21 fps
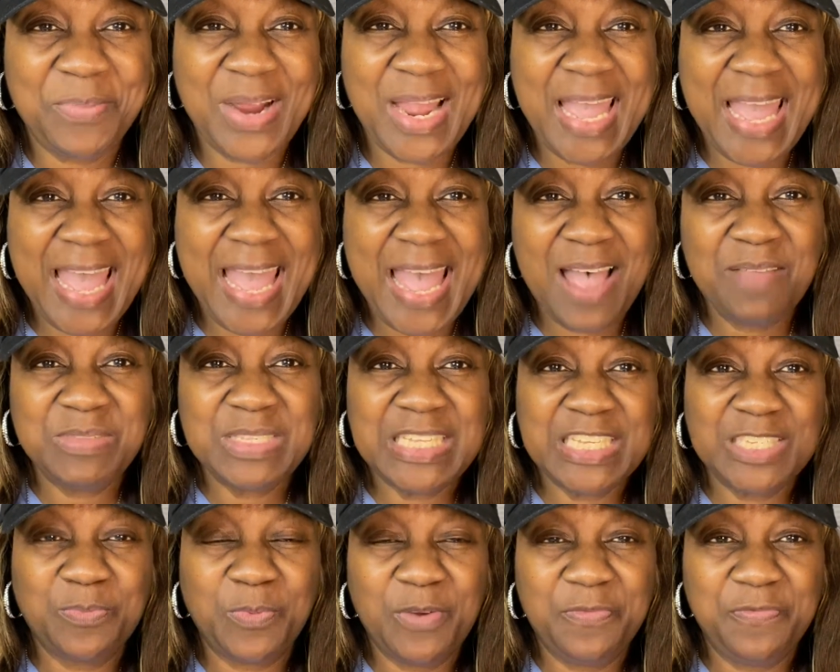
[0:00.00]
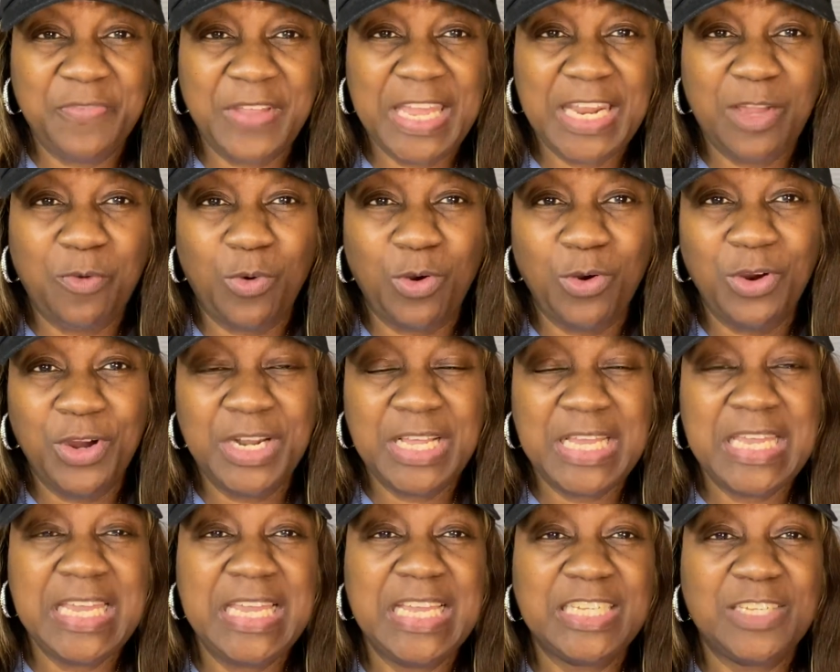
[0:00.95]
perhaps this prophetic word
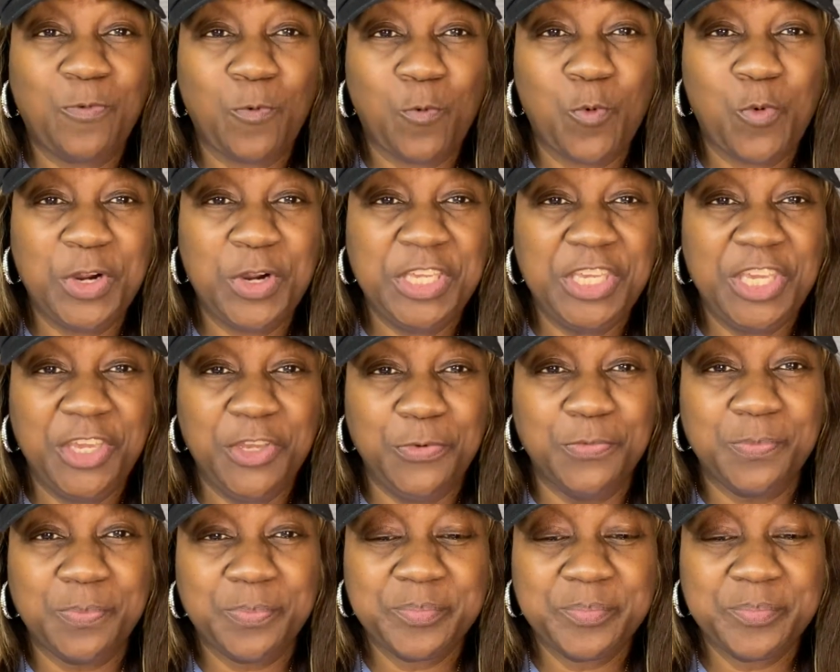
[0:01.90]
is for you.